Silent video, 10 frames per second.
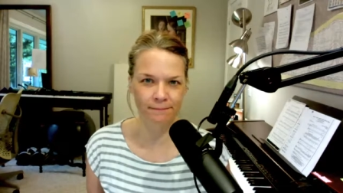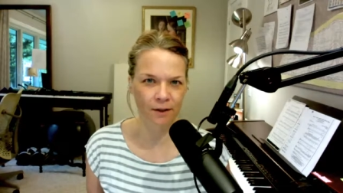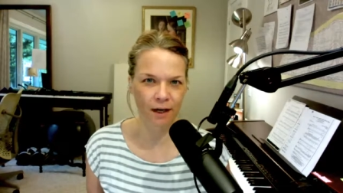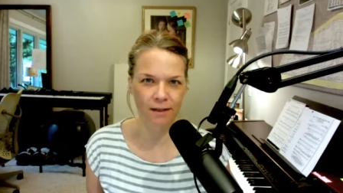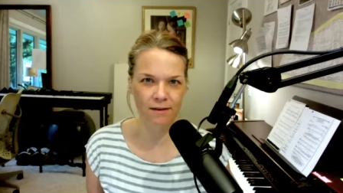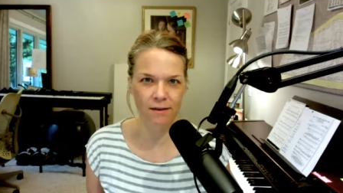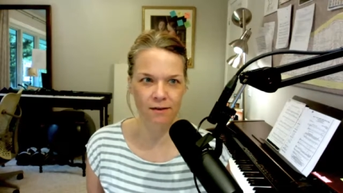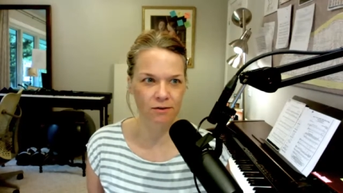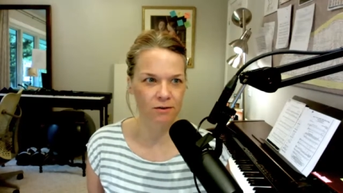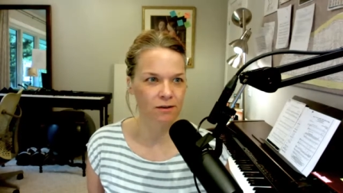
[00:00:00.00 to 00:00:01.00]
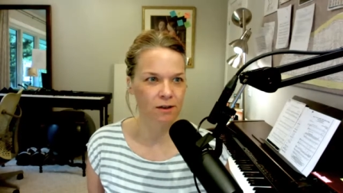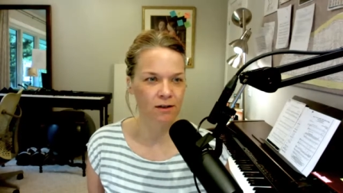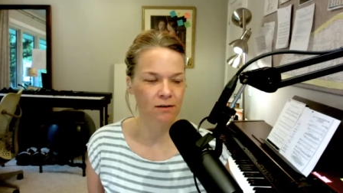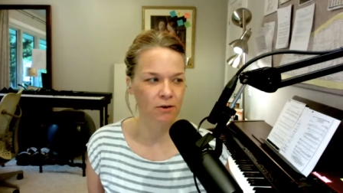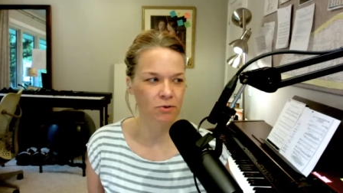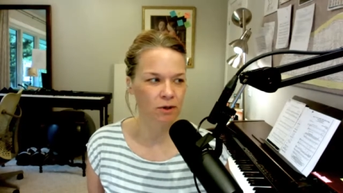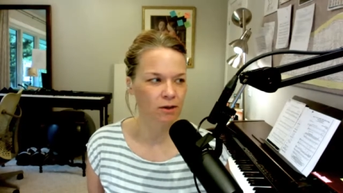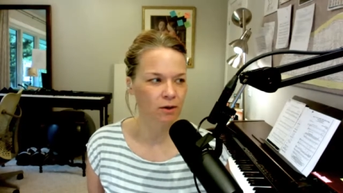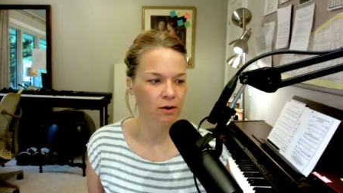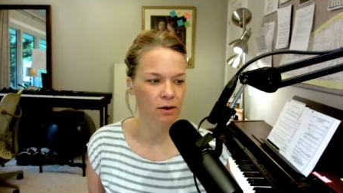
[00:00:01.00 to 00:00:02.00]
Right? To the grocery
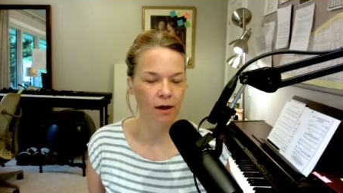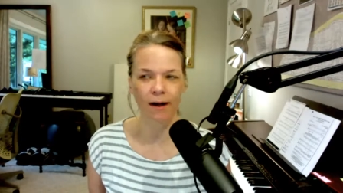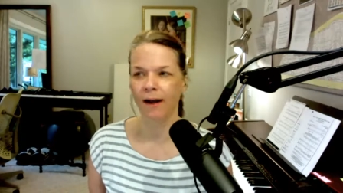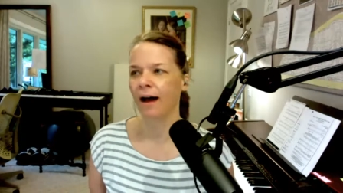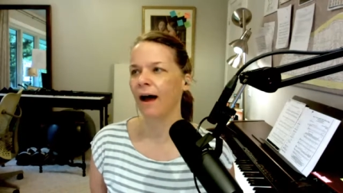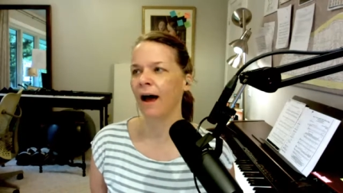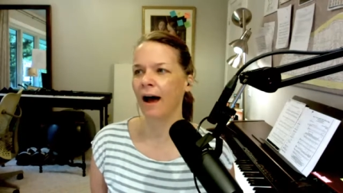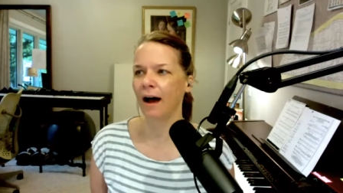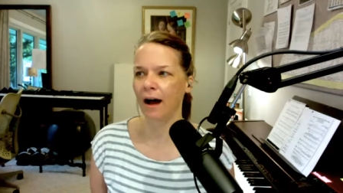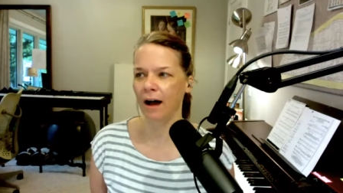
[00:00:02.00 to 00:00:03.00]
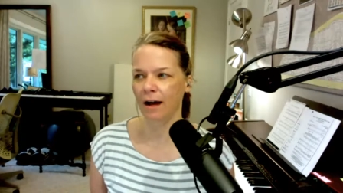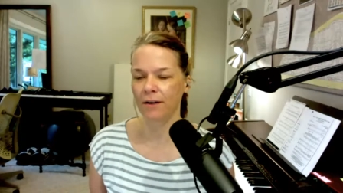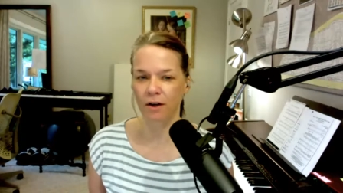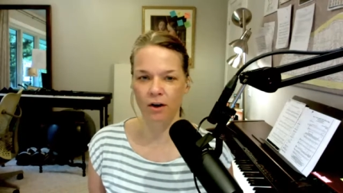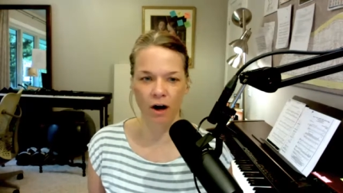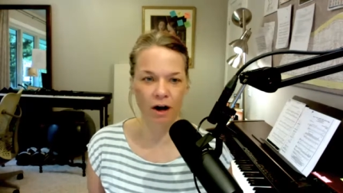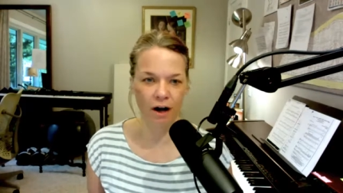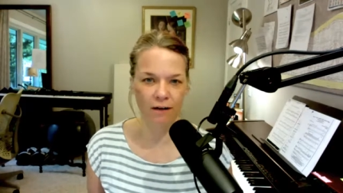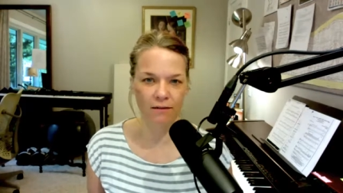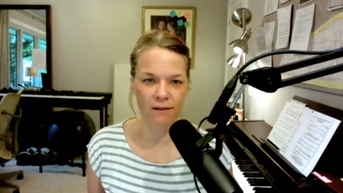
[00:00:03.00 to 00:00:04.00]
clerk or in the
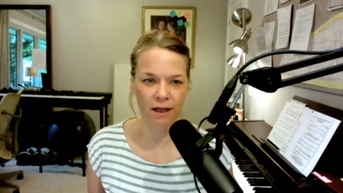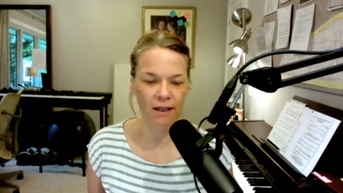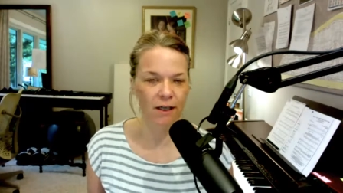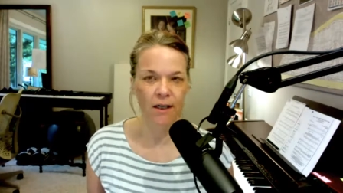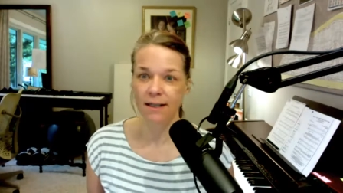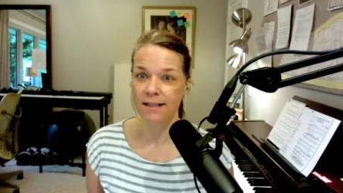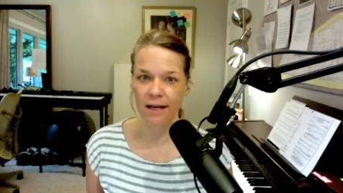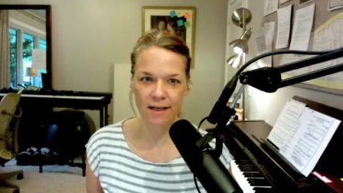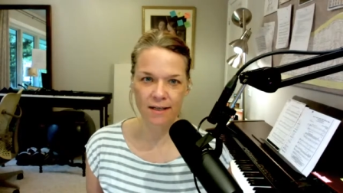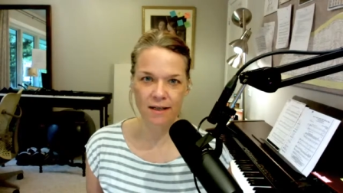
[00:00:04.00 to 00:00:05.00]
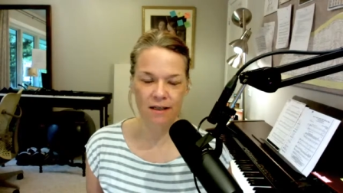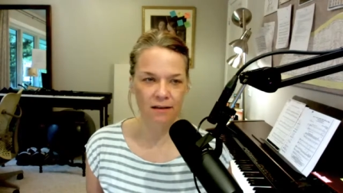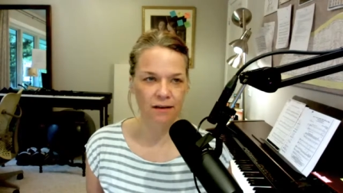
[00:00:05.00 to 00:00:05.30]
car, right? Test it.